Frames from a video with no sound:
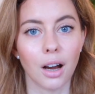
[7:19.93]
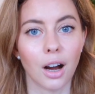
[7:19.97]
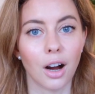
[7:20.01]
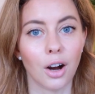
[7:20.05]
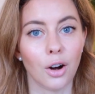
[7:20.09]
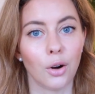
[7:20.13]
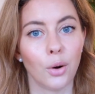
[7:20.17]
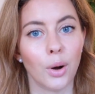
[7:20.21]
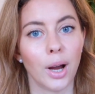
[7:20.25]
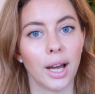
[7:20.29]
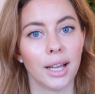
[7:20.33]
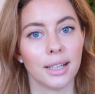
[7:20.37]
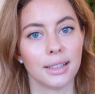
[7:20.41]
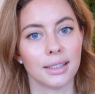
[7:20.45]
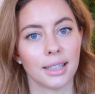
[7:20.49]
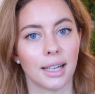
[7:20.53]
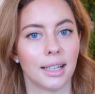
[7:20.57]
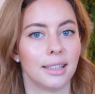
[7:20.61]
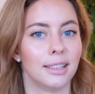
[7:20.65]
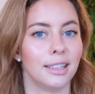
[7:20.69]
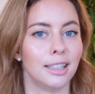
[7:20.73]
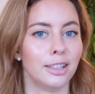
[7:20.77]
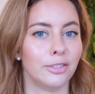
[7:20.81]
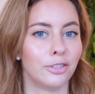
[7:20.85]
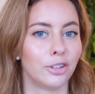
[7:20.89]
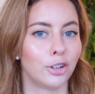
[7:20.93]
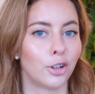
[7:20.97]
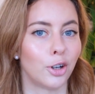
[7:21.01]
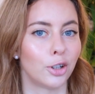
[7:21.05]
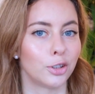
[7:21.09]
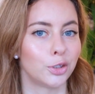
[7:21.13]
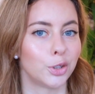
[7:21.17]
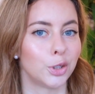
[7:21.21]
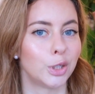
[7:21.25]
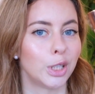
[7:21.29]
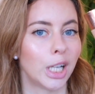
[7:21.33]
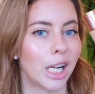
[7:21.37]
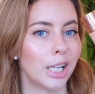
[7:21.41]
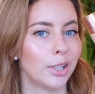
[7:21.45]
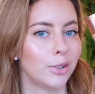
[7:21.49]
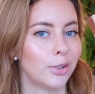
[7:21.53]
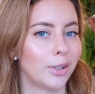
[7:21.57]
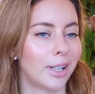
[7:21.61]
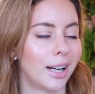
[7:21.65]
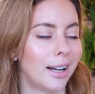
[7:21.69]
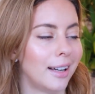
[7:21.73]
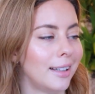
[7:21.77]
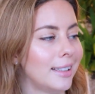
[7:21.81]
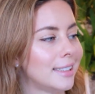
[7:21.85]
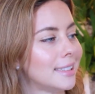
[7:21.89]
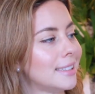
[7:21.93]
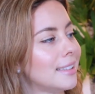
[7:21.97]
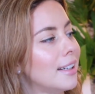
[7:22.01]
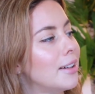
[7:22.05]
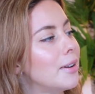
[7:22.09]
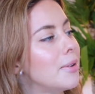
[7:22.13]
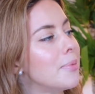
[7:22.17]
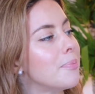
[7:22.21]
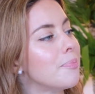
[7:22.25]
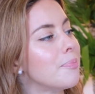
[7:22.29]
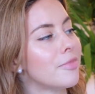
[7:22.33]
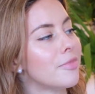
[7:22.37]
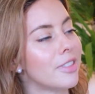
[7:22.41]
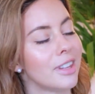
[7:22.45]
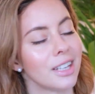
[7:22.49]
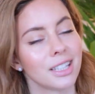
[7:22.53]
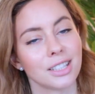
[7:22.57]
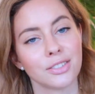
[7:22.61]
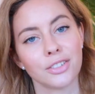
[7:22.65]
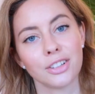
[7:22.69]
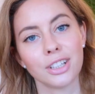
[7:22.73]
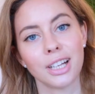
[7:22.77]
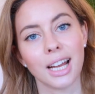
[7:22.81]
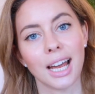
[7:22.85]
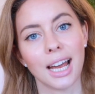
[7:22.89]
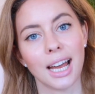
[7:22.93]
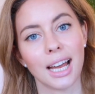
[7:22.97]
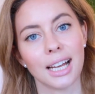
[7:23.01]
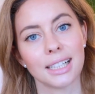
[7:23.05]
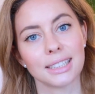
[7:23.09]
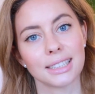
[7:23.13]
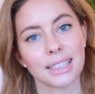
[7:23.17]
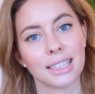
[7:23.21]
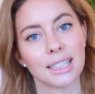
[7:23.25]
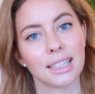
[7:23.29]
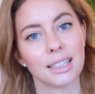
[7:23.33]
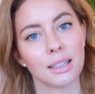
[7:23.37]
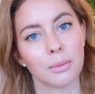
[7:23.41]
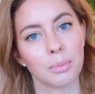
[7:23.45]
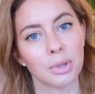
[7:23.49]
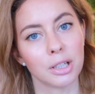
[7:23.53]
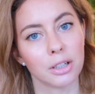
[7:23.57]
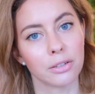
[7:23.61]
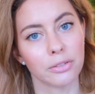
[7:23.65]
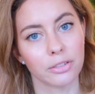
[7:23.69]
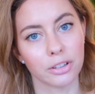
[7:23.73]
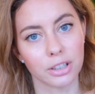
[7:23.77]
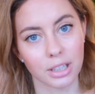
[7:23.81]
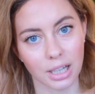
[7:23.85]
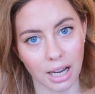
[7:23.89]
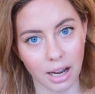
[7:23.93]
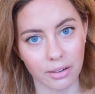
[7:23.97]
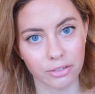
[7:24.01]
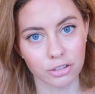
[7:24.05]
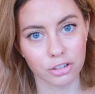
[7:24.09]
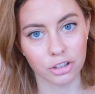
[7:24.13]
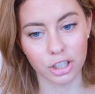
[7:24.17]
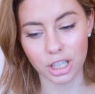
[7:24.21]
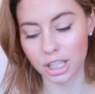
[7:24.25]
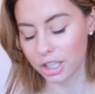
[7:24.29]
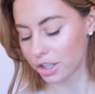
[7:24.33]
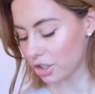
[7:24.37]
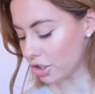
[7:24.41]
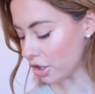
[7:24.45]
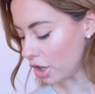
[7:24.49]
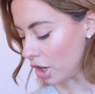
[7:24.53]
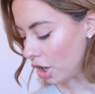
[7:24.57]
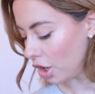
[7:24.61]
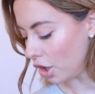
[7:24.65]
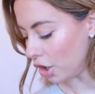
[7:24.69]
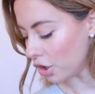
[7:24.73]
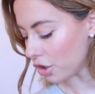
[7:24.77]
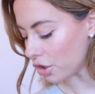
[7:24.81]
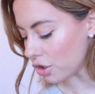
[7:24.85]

Oh, and I nearly forgot to tell you guys, this one has a little bit of a coverage.